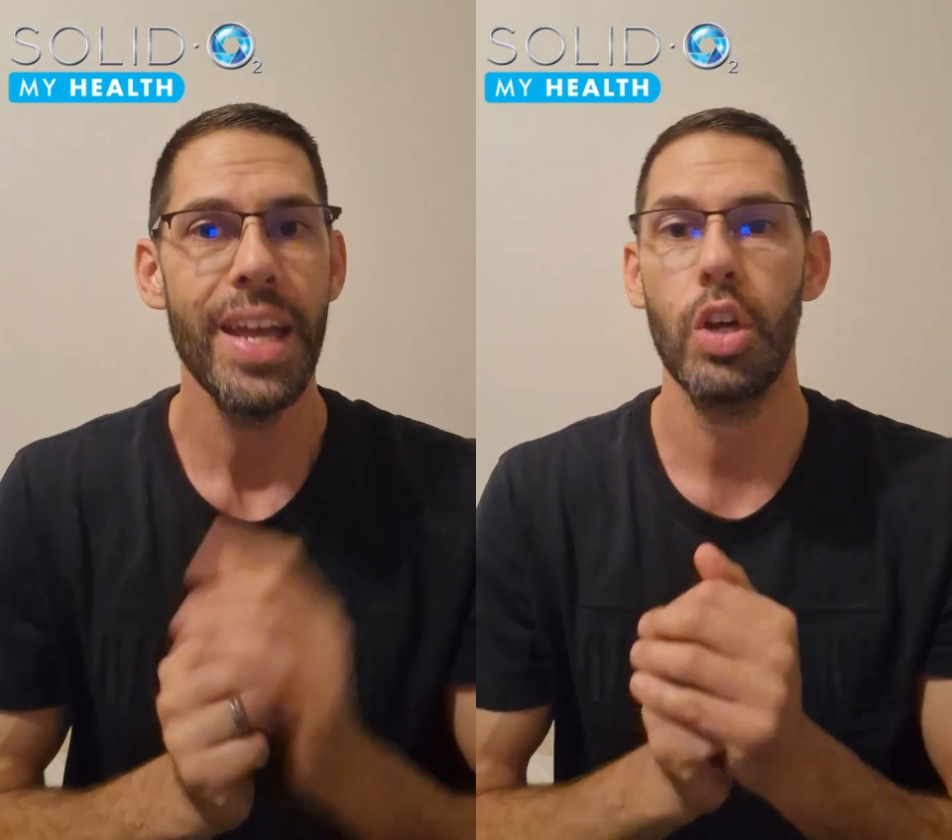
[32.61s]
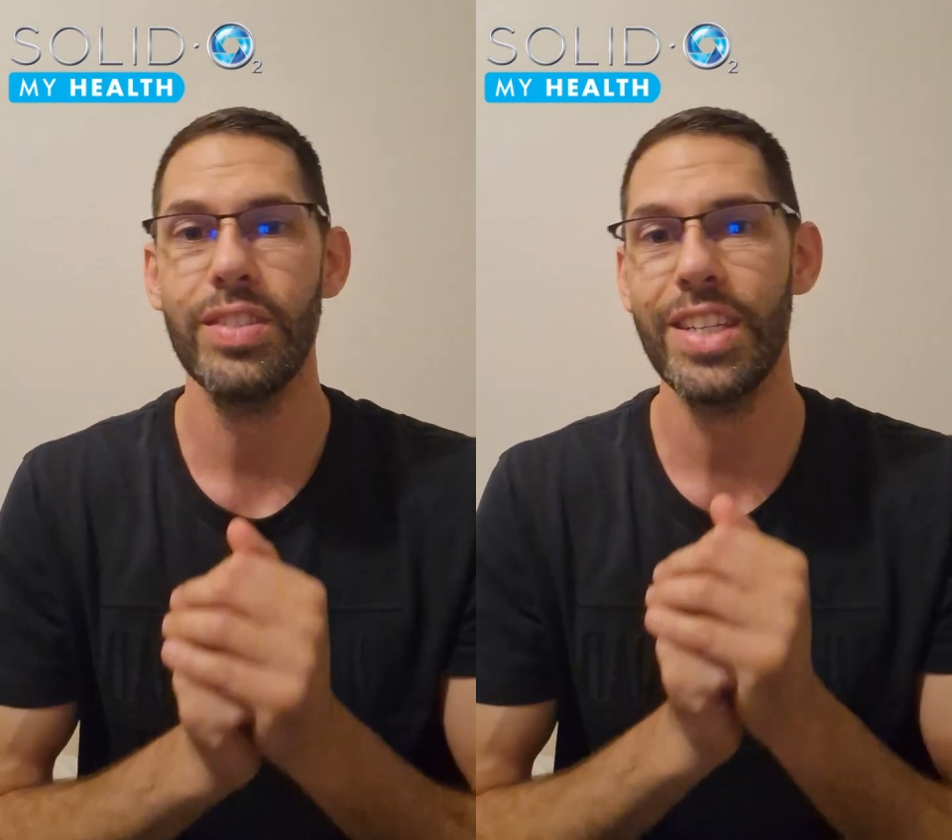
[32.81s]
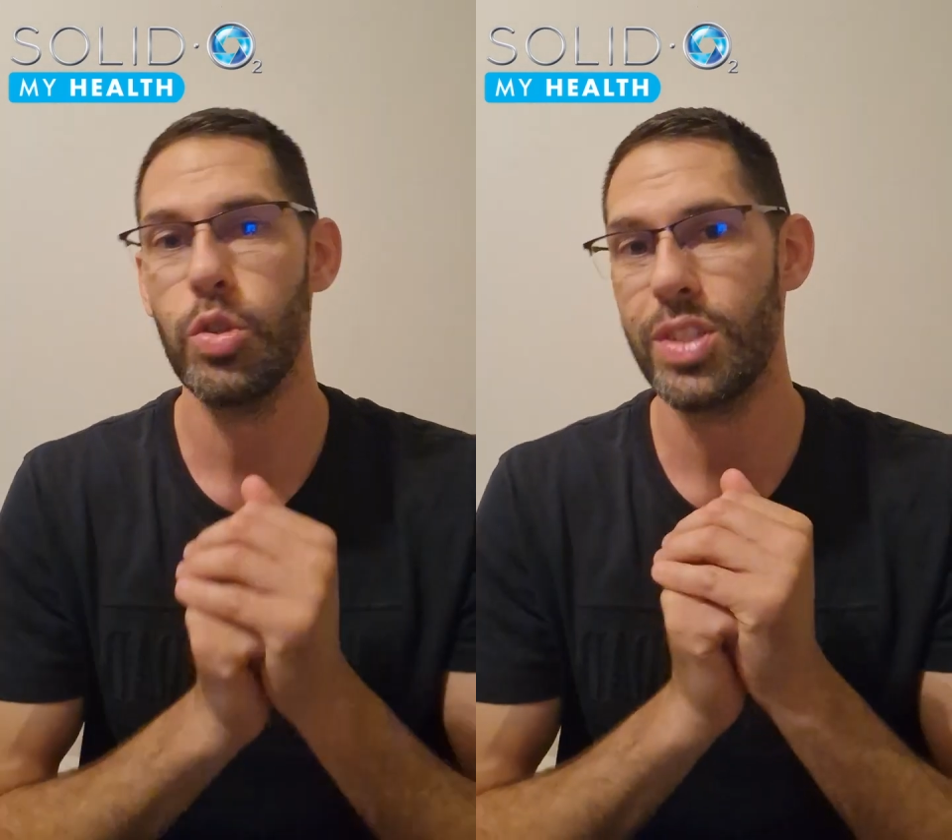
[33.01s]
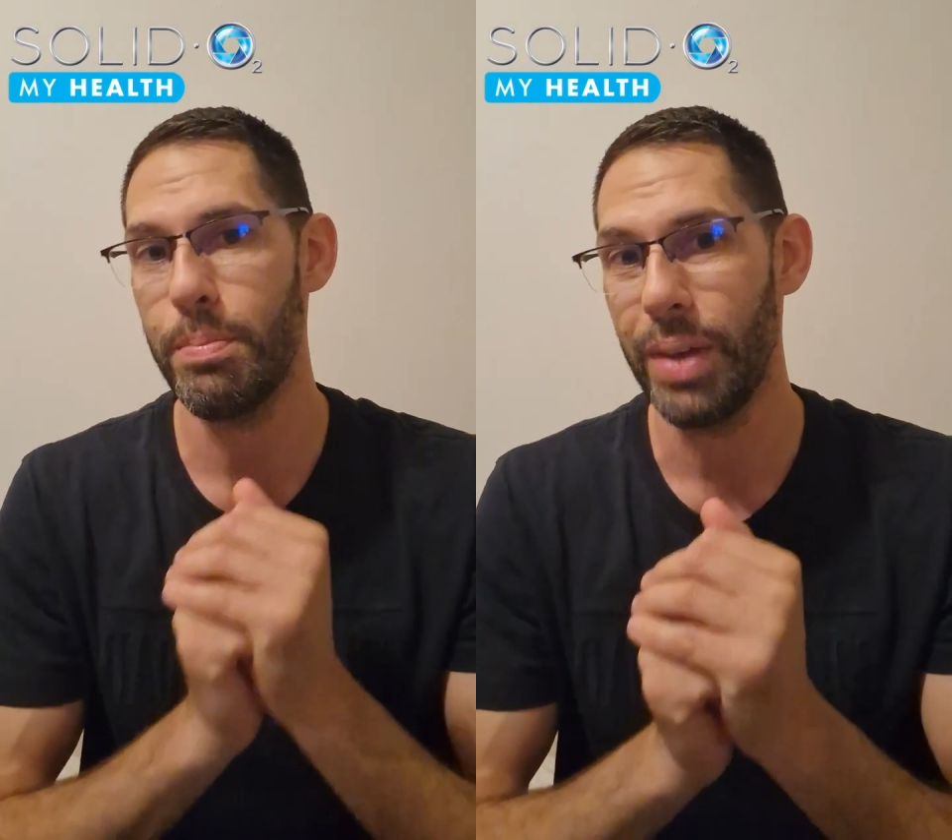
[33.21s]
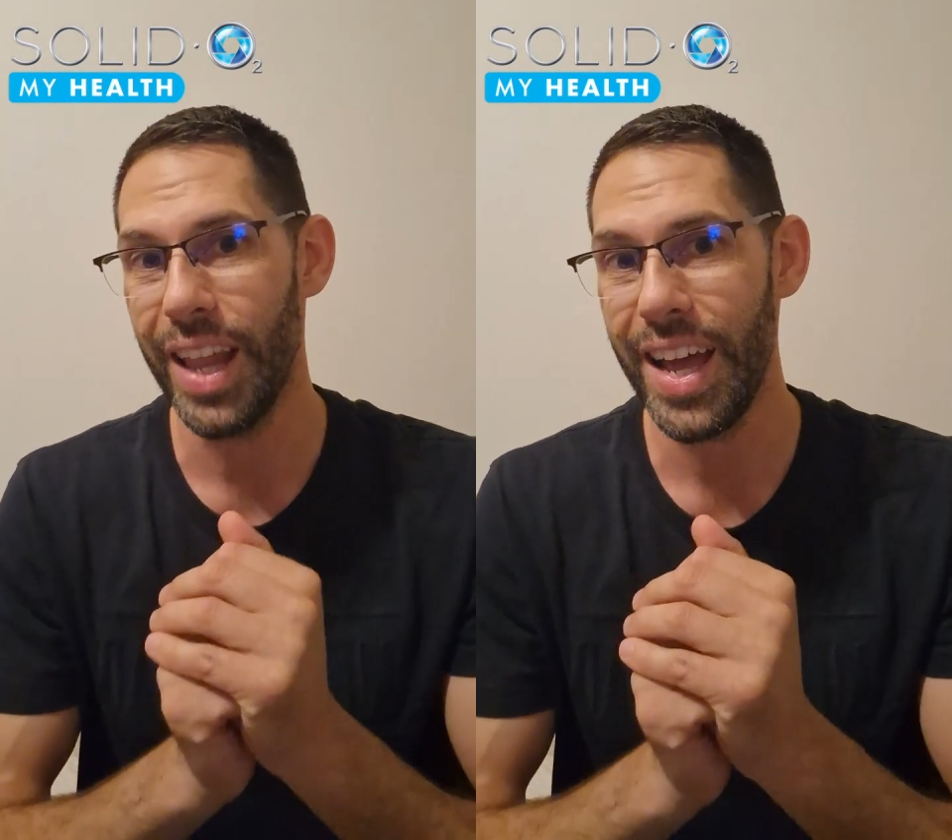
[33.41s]
contact your
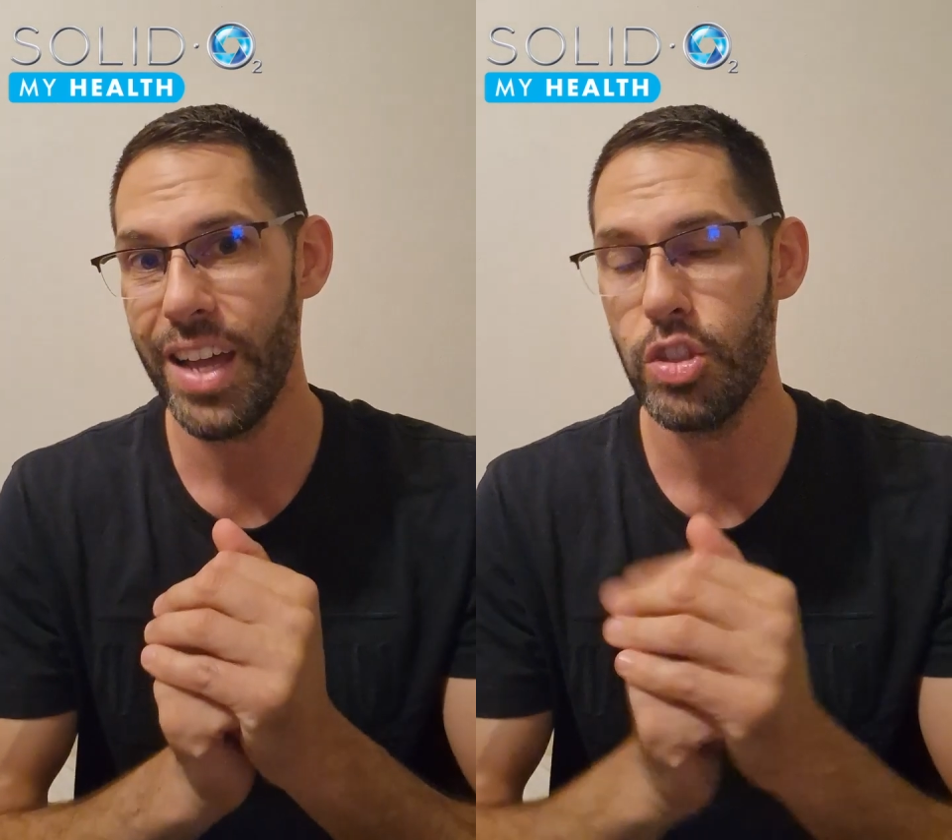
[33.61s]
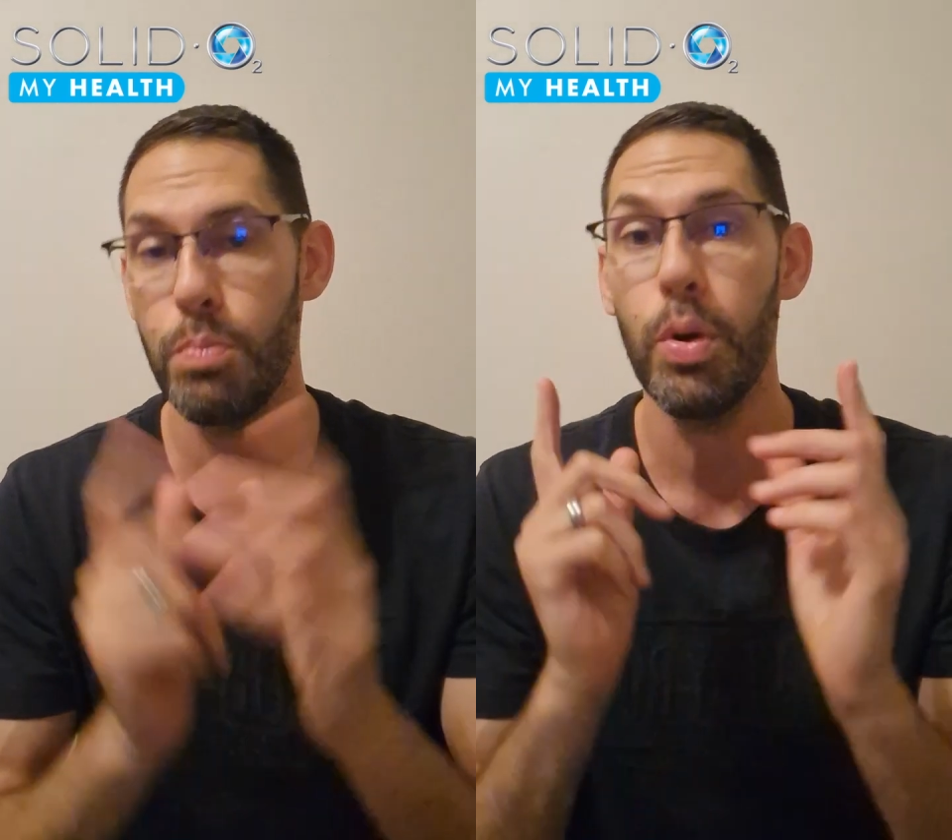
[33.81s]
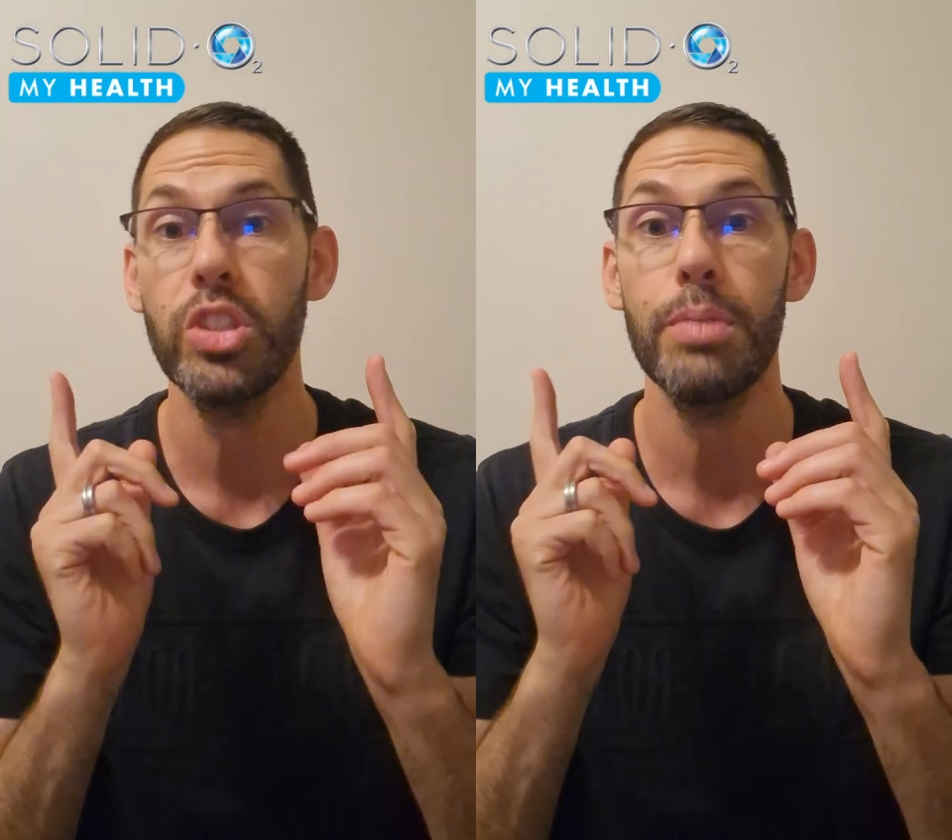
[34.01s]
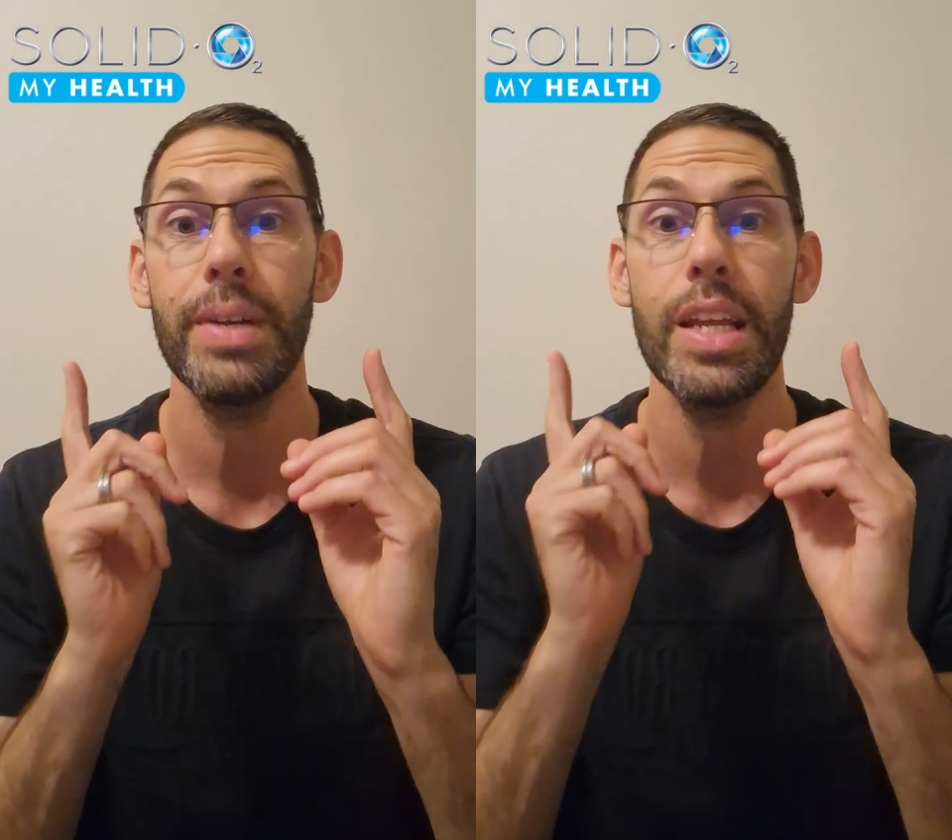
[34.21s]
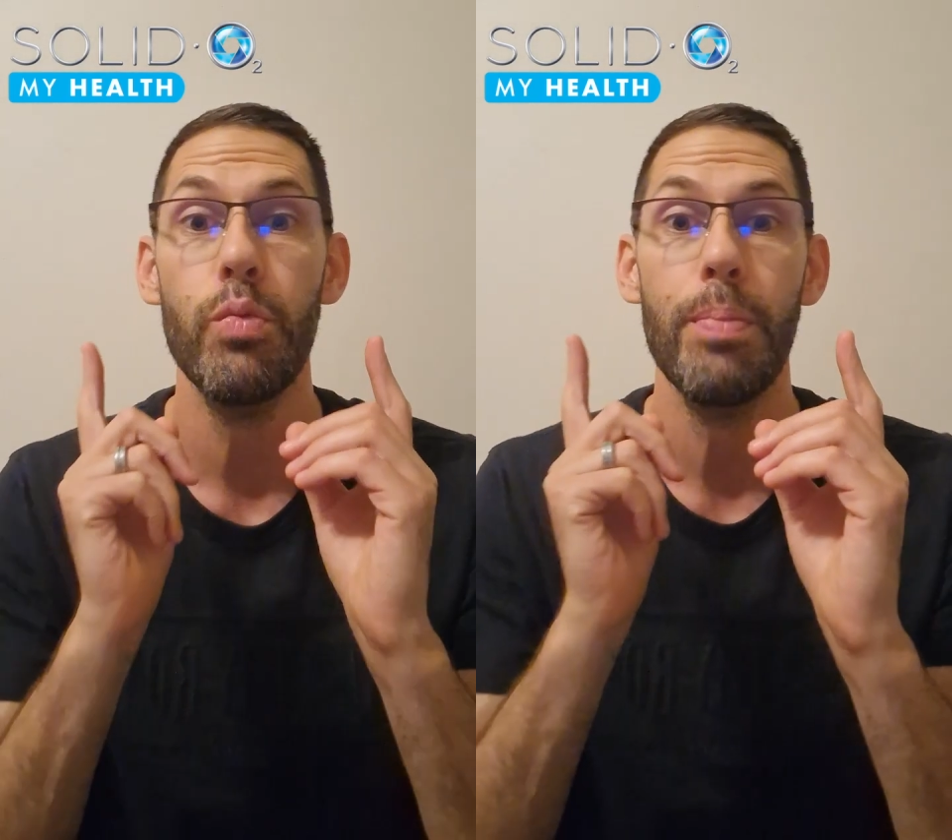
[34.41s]
supplier to
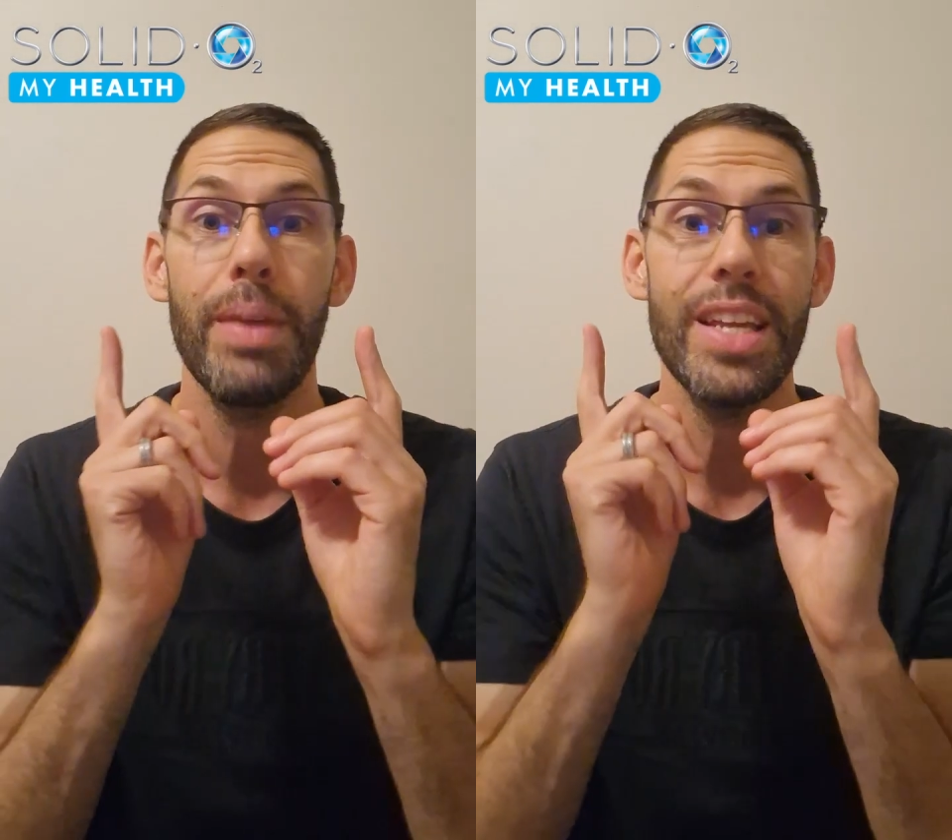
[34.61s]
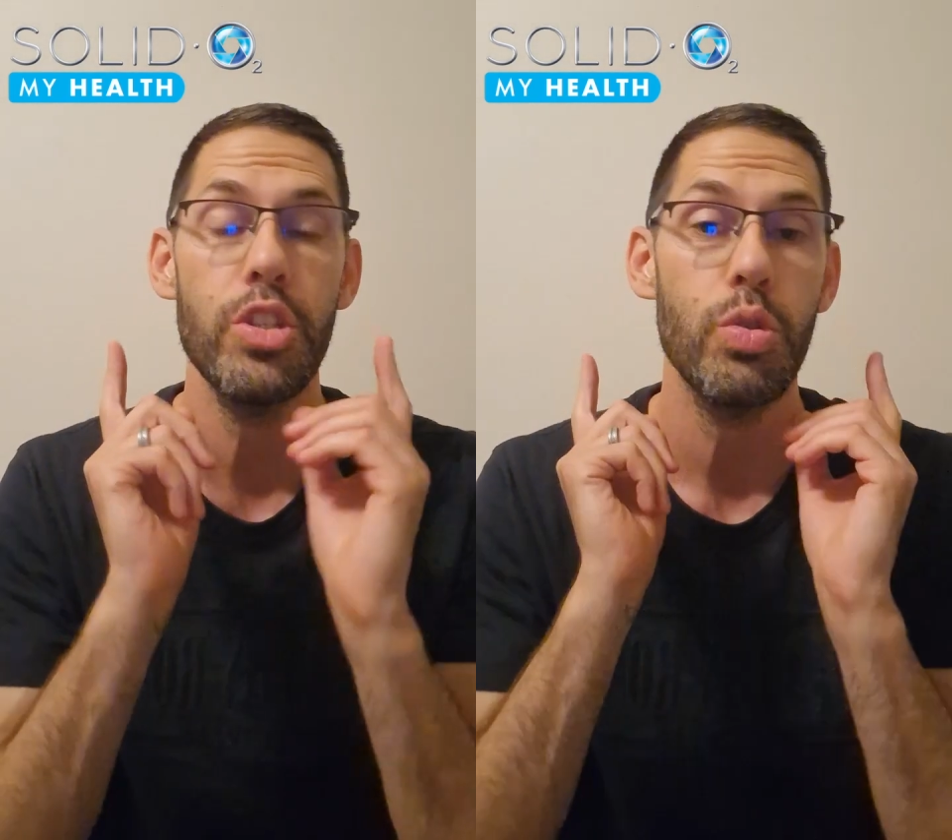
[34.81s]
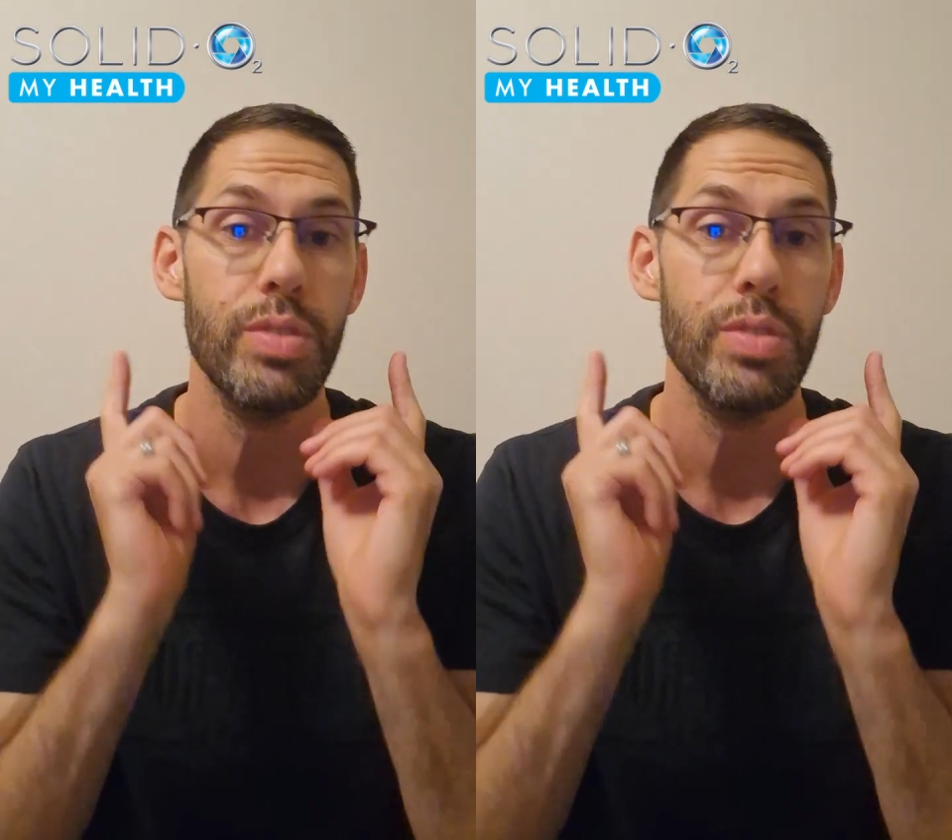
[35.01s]
possibly replace your